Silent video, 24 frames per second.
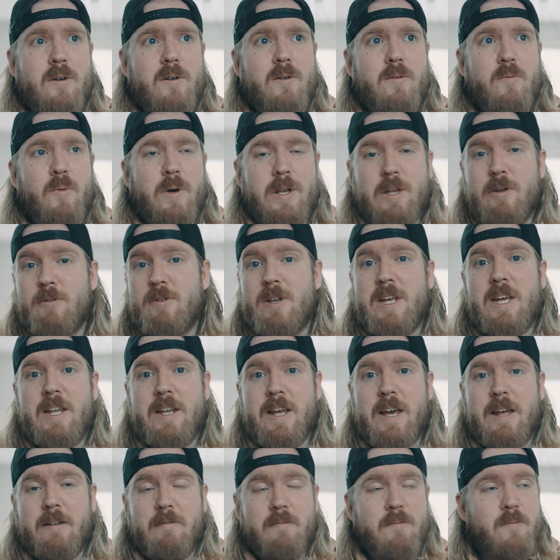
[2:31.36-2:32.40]
need
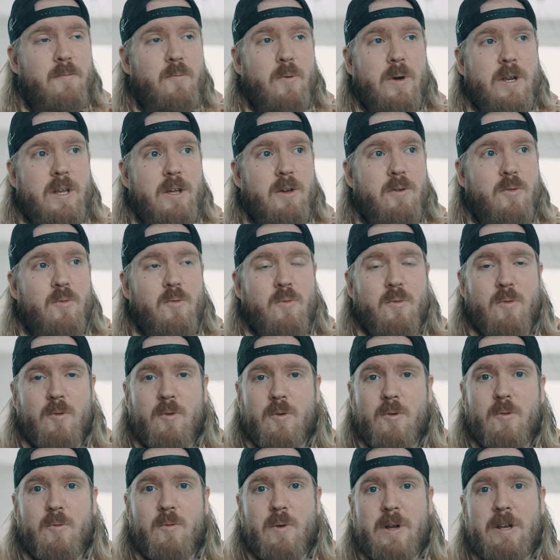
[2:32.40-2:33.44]
it, when
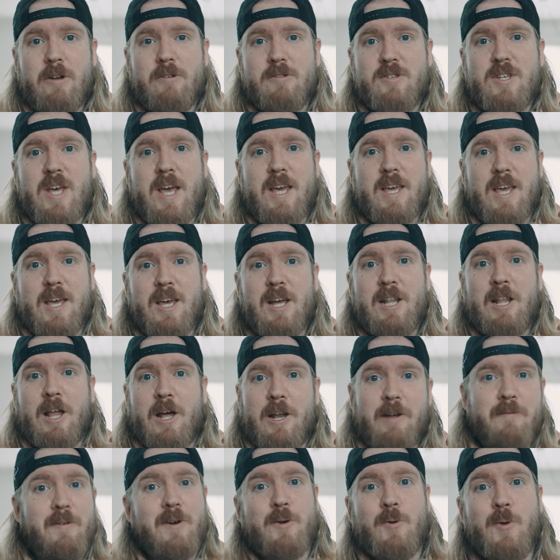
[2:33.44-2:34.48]
you're taking a lot
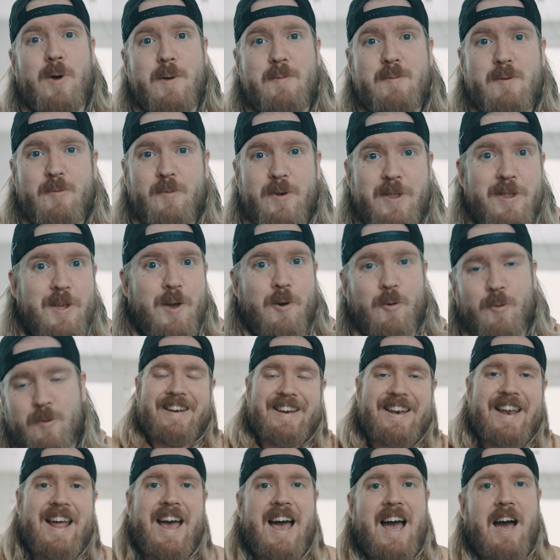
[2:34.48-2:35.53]
of equipment with you.
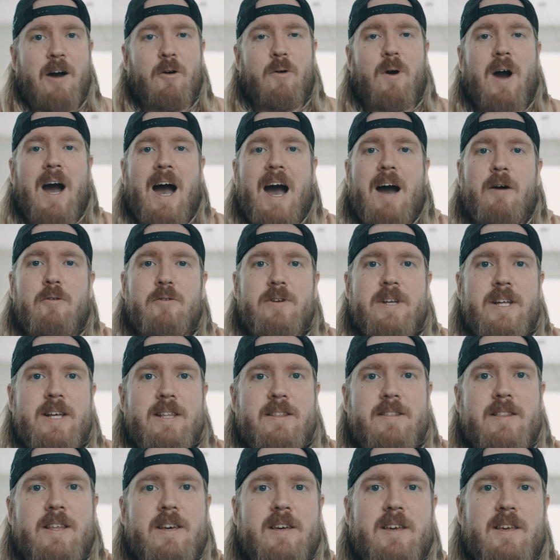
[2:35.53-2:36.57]
Now, how
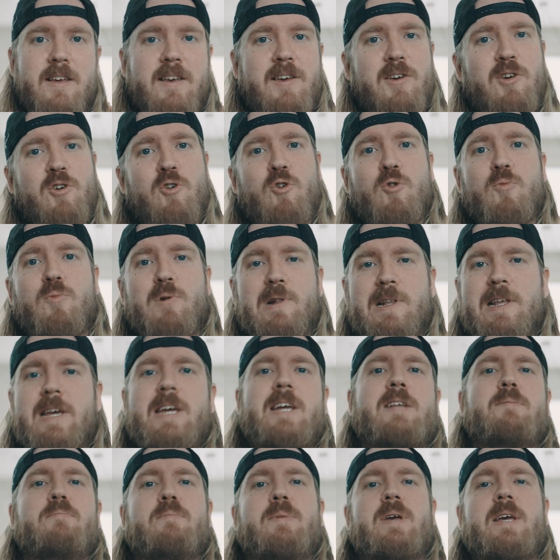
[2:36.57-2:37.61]
did the Cube
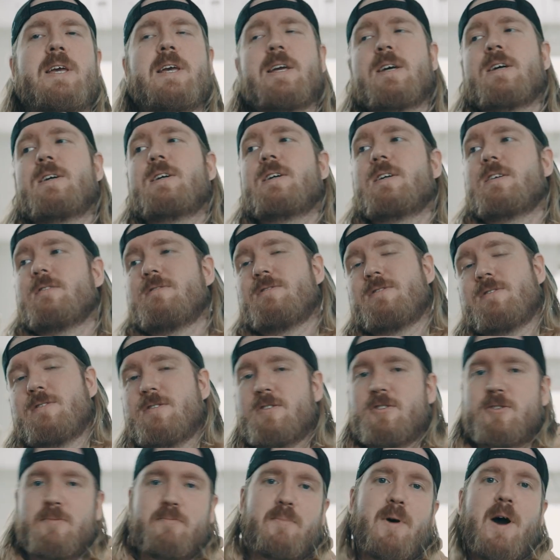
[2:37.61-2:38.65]
lead me
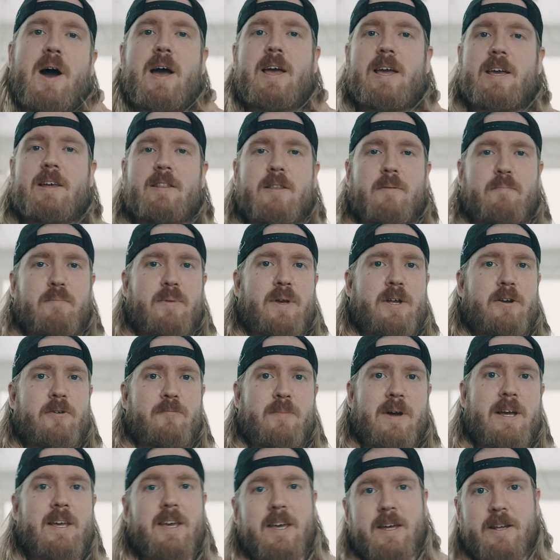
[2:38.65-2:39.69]
to buying the
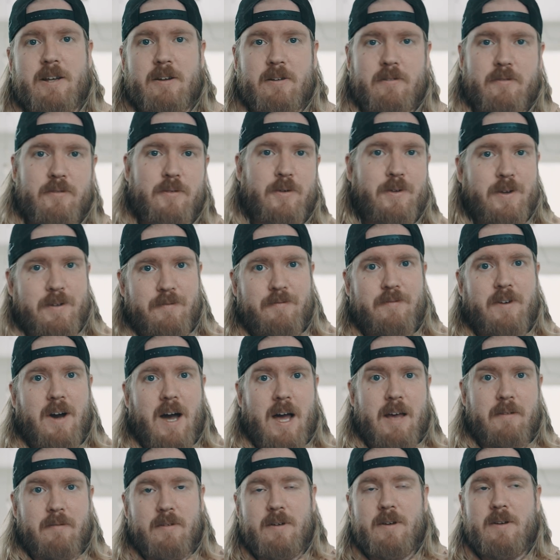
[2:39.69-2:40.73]
McKinnon
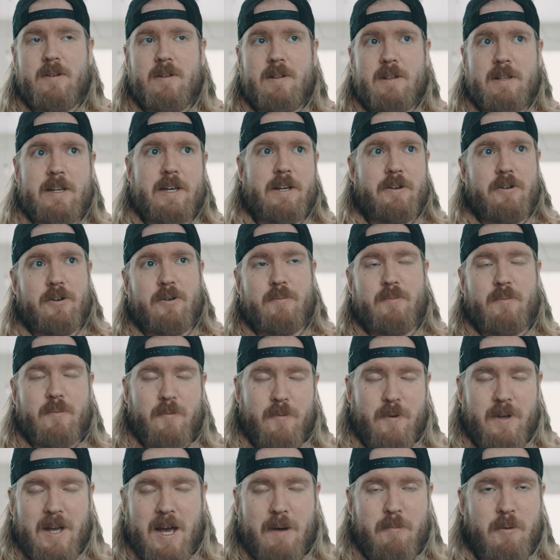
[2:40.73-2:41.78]
35-liter
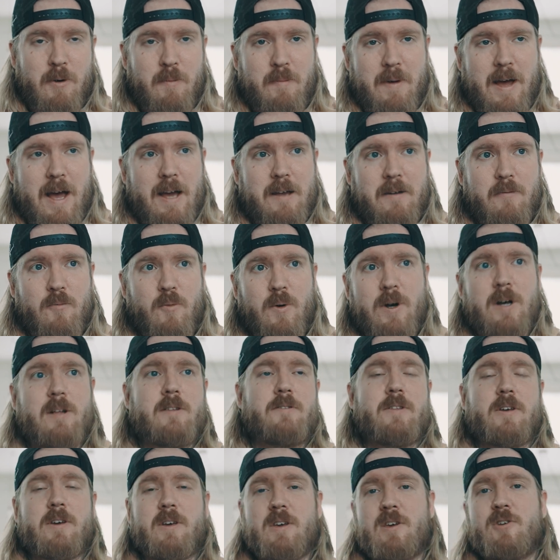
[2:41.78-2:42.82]
camera bag? Well,
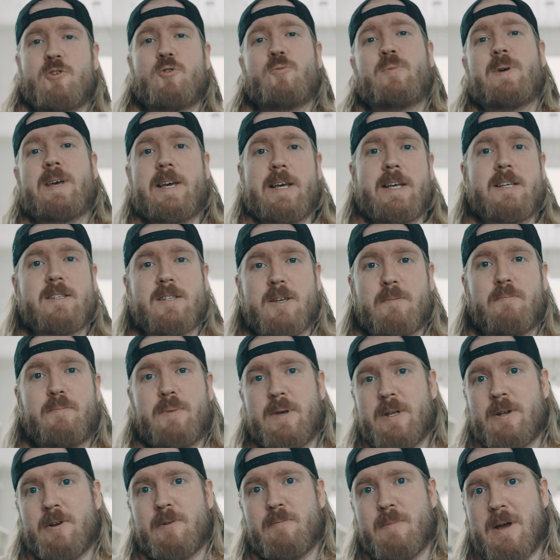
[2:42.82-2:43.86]
the Cube is a
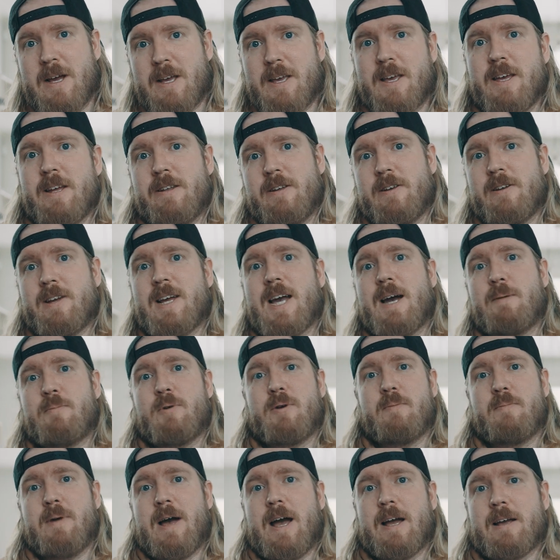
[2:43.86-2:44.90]
McKinnon
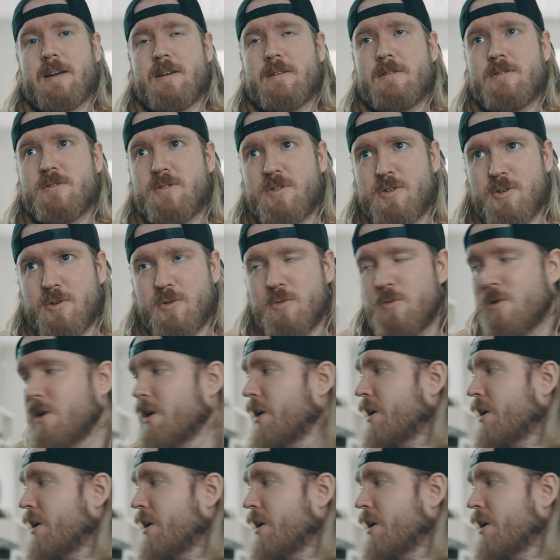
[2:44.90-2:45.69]
camera bag too,